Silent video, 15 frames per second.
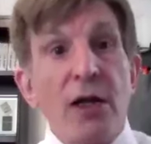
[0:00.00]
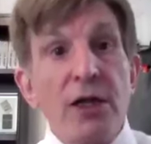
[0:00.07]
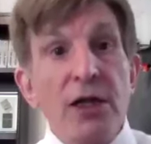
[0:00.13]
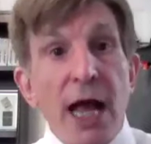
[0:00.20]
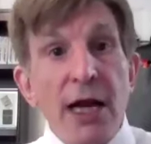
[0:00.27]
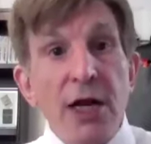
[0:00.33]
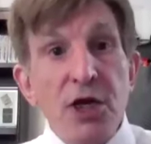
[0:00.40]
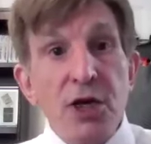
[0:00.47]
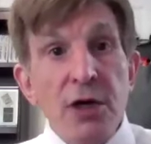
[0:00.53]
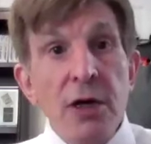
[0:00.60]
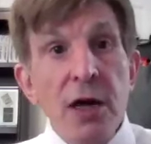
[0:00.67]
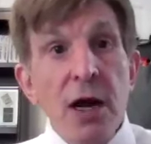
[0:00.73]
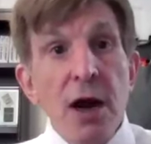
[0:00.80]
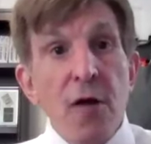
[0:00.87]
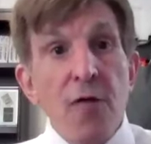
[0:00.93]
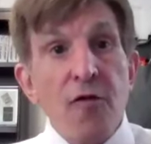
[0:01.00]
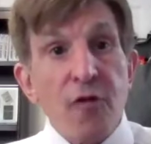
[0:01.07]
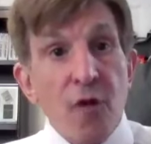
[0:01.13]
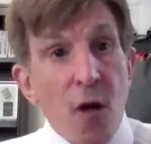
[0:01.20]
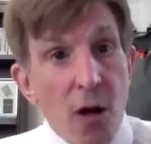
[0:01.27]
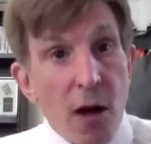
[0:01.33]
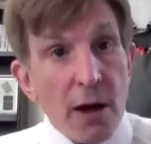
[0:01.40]
election
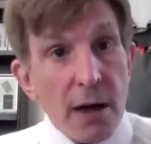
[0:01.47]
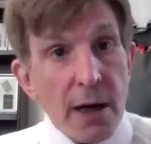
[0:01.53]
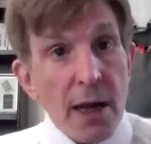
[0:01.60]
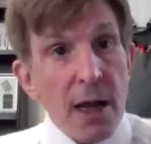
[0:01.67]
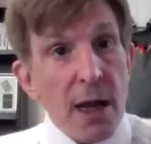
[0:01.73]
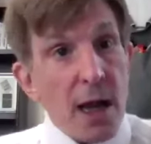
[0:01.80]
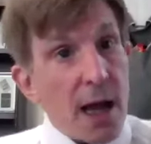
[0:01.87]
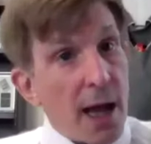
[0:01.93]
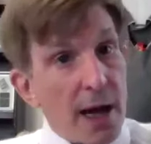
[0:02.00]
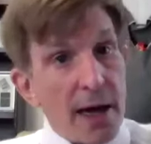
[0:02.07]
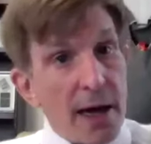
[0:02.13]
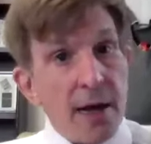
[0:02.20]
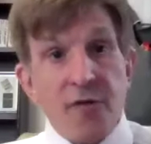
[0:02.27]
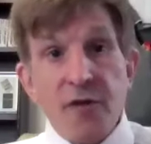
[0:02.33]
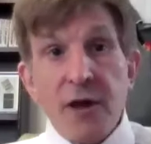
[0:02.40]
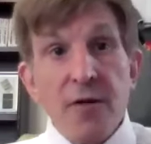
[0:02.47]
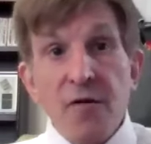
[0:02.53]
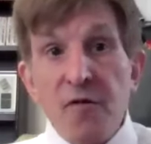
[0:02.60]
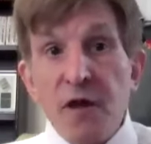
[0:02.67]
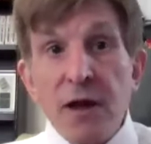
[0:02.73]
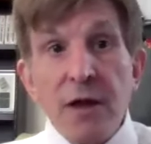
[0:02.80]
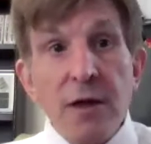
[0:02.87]
fraud. And if
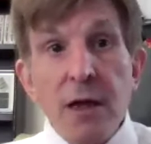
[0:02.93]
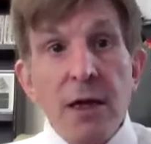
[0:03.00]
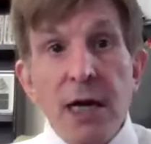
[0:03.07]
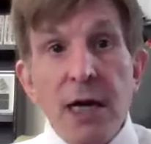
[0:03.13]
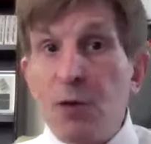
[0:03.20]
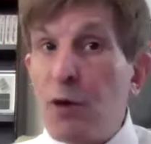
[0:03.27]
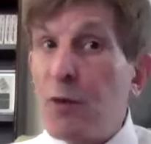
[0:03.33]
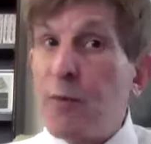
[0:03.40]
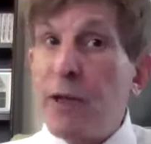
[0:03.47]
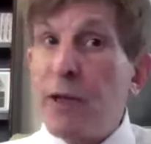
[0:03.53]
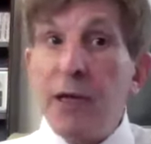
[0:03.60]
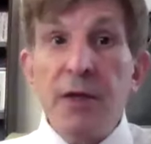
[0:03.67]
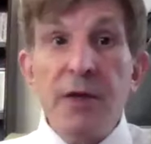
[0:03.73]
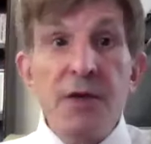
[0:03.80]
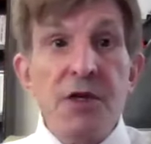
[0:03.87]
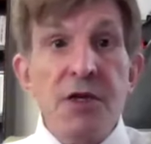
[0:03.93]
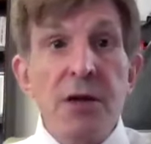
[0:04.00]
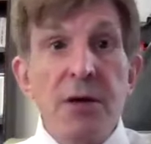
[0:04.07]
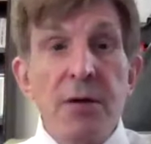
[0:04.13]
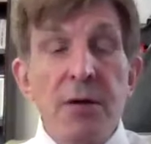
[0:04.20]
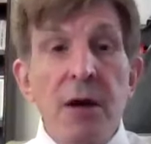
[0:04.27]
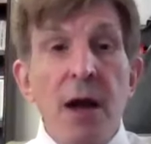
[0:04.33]
convicted, it would be
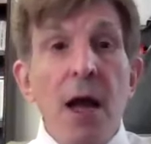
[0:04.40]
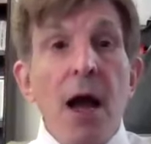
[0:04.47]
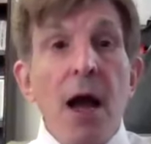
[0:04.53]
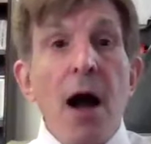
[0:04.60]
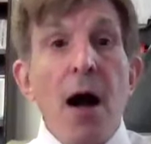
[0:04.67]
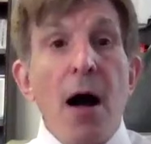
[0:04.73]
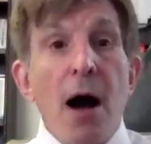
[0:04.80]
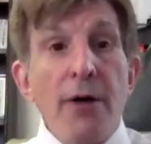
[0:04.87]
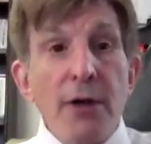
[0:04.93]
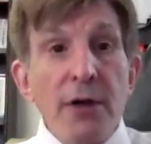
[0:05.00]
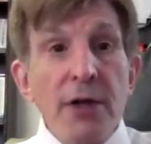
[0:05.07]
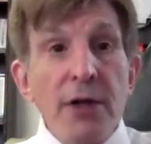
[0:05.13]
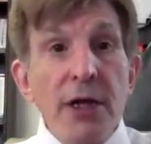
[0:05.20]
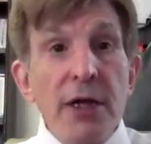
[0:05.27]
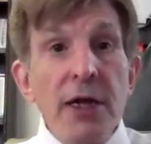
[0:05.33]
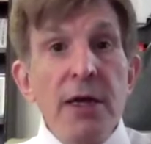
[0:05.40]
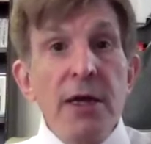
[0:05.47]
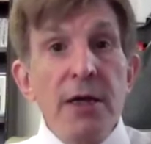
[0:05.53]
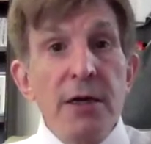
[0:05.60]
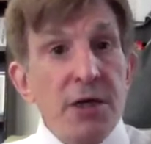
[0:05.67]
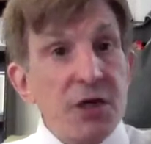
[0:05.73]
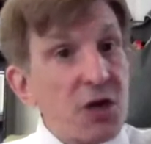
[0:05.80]
considered utterly
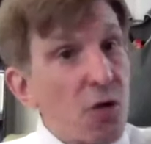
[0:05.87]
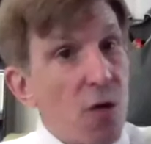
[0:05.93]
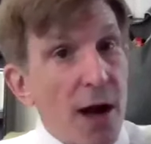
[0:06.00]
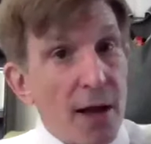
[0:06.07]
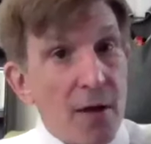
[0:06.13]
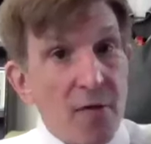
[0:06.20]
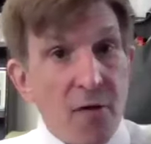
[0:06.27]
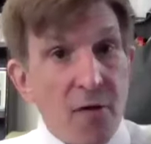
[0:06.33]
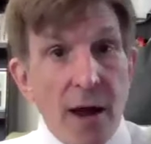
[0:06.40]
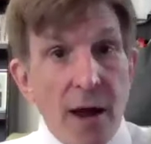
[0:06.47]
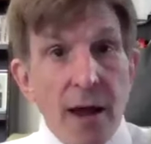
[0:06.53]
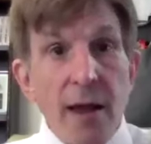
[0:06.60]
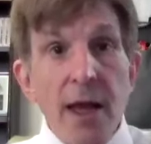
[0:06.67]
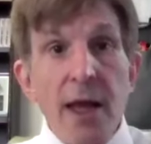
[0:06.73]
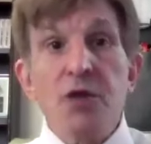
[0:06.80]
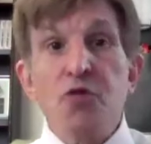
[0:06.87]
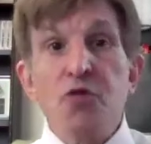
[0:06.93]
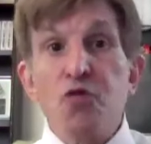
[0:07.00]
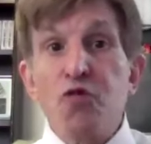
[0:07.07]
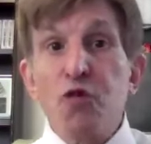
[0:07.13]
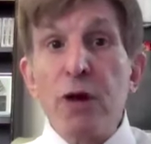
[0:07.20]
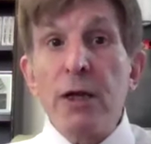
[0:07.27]
disqualifying. It's
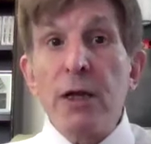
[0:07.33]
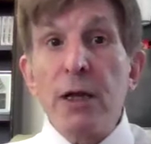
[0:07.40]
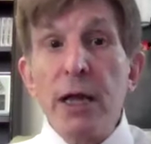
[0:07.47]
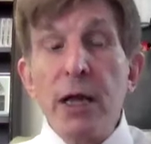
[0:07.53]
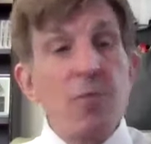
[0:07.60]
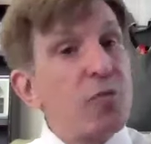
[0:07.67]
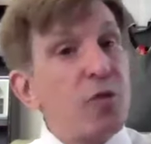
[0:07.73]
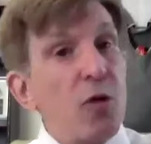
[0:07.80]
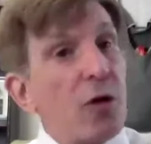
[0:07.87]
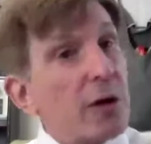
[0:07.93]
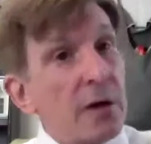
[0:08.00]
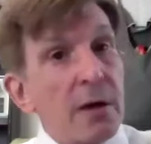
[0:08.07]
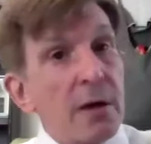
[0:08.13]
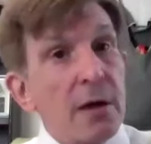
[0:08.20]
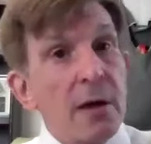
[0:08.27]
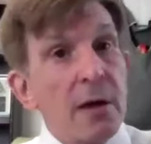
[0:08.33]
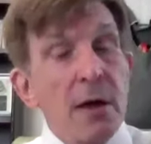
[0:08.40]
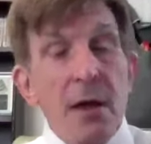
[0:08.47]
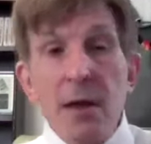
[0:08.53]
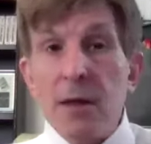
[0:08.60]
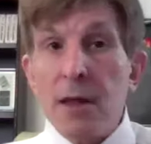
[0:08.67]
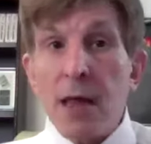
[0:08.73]
really important
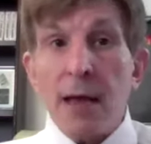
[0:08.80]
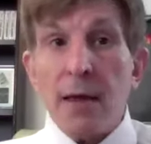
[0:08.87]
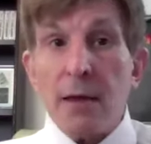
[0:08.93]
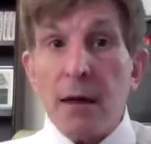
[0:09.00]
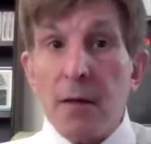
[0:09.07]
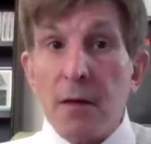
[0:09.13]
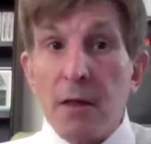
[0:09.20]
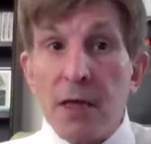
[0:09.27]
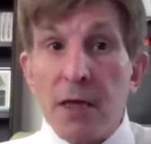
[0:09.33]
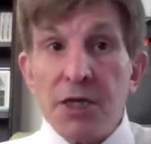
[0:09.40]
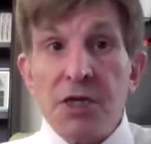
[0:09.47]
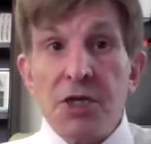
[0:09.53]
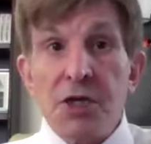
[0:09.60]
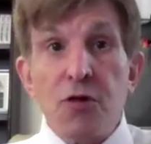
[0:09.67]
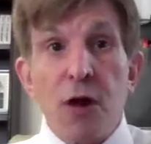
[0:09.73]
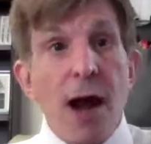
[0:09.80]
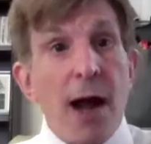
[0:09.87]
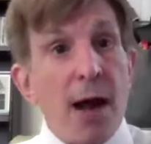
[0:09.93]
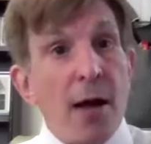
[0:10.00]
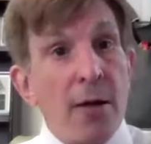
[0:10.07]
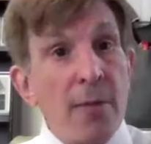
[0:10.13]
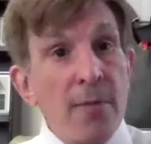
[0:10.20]
that this
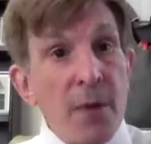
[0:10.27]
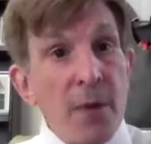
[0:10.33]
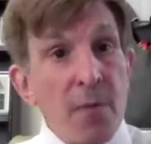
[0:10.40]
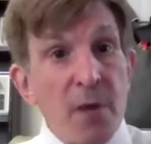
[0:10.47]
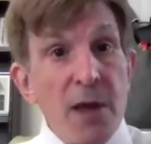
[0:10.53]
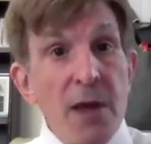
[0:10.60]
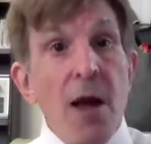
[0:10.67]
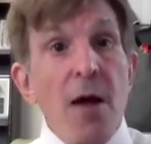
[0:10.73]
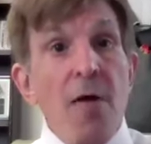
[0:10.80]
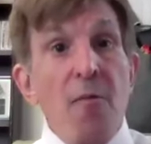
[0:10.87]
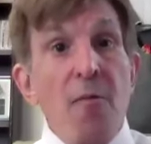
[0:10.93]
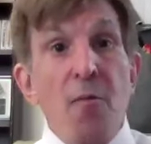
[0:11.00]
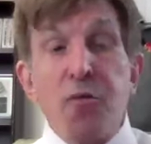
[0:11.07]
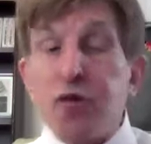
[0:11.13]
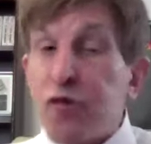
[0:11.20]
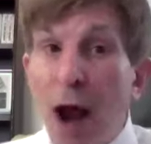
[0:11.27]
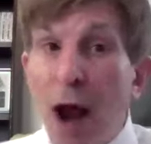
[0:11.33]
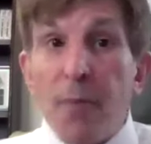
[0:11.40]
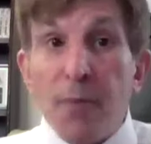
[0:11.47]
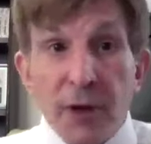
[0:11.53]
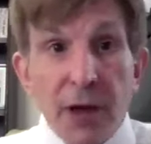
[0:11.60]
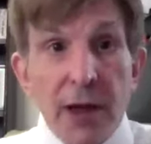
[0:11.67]
trial be
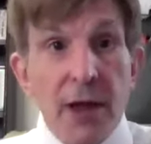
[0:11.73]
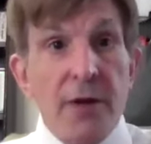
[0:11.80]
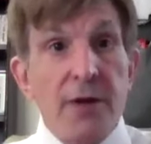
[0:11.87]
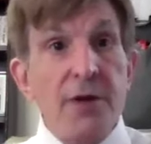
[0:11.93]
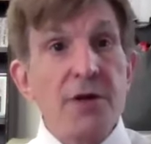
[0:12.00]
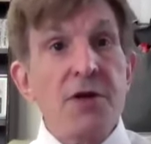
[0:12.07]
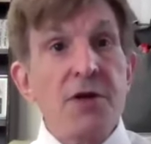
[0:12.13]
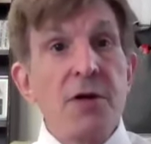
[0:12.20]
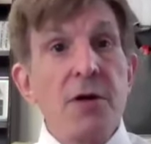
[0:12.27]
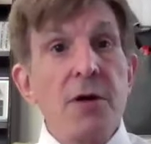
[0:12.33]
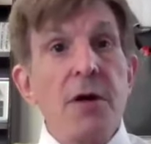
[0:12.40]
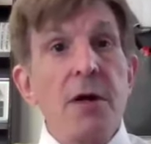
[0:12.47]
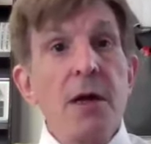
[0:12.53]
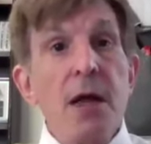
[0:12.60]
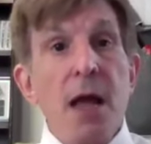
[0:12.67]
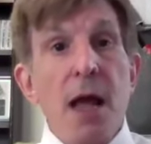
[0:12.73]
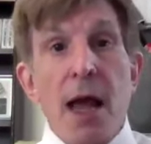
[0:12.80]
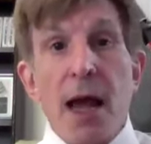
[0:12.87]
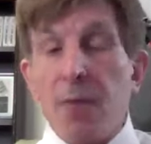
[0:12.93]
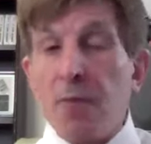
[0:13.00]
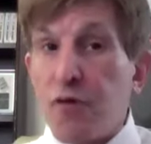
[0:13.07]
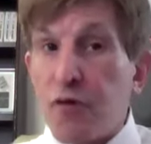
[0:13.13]
properly understood
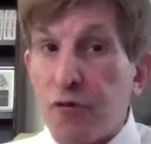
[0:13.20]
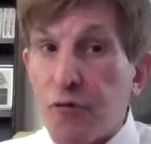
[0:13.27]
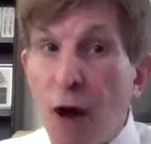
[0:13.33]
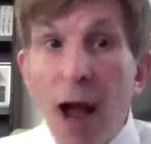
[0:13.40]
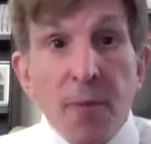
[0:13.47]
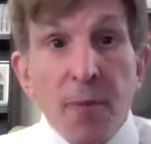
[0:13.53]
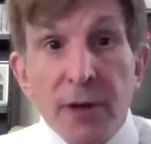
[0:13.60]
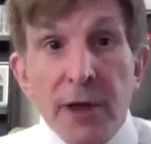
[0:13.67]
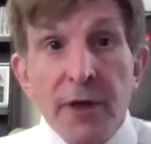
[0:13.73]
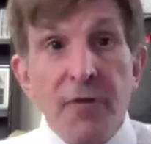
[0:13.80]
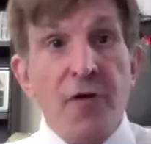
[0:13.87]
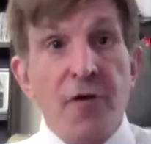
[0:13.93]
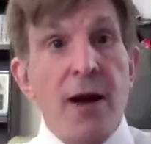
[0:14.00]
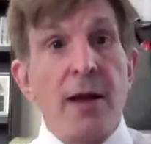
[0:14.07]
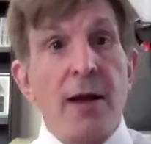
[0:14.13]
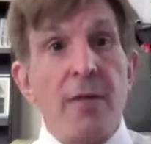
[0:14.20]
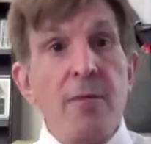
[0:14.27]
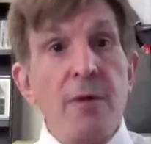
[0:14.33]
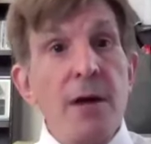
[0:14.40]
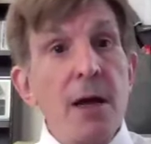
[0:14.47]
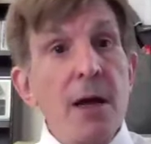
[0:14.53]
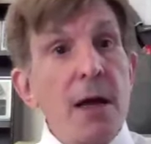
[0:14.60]
and properly
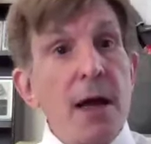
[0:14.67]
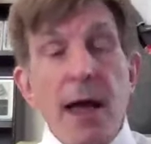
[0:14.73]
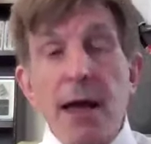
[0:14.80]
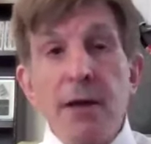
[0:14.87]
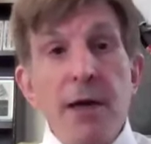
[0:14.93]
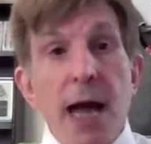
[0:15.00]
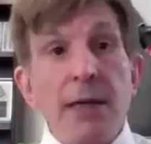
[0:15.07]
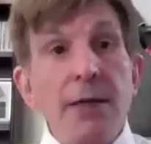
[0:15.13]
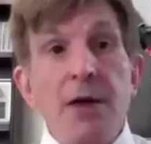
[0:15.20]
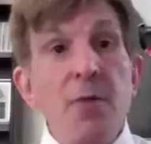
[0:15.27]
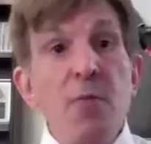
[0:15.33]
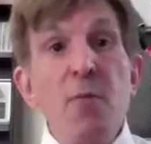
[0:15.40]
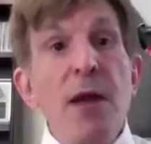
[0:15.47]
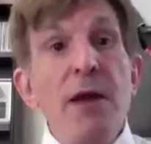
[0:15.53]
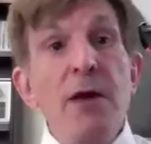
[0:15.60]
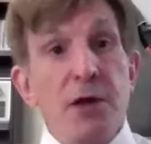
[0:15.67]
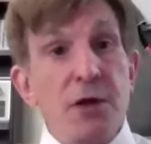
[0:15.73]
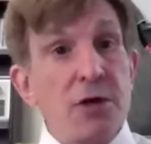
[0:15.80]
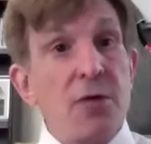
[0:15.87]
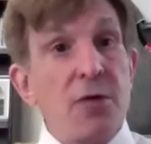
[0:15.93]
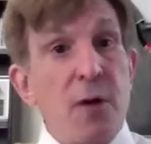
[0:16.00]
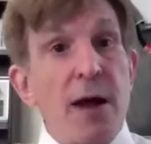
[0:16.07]
framed and not
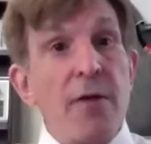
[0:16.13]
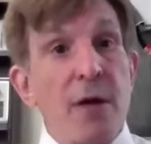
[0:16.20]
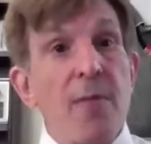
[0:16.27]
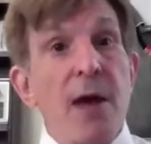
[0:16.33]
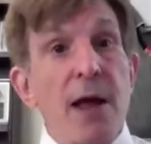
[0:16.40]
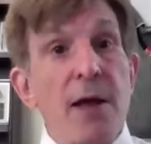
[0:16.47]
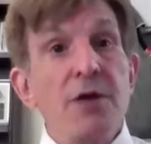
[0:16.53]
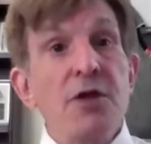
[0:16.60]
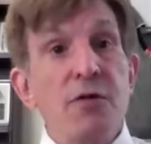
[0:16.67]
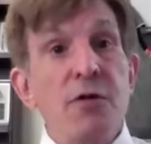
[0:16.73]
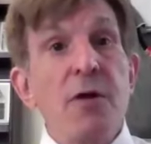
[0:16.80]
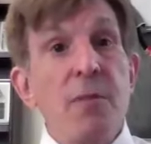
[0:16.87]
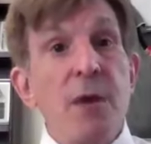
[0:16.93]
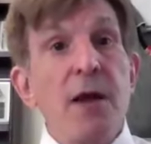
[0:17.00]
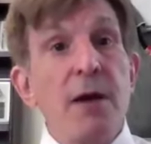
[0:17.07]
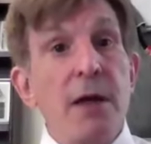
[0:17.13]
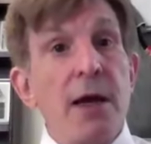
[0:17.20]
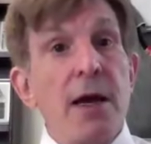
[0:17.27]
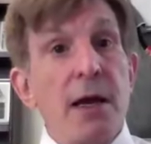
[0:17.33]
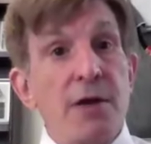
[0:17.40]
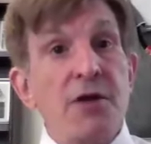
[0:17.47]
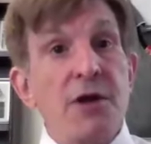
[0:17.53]
diminished the way the mainstream
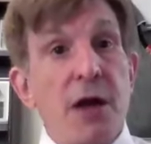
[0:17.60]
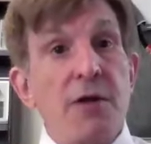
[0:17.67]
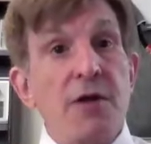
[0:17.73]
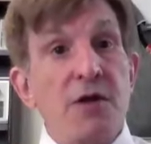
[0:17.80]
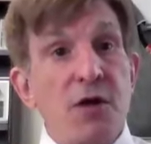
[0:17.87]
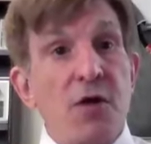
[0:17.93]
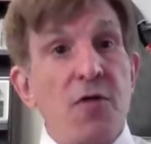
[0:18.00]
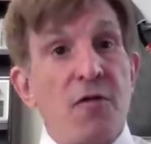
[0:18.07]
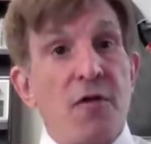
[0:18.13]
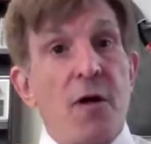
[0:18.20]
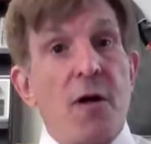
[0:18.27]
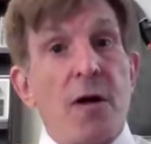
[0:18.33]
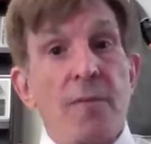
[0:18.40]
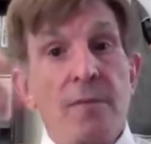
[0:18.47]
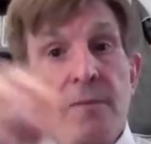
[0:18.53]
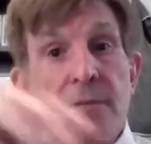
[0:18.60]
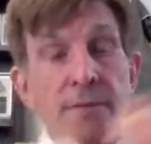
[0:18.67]
media has done so far.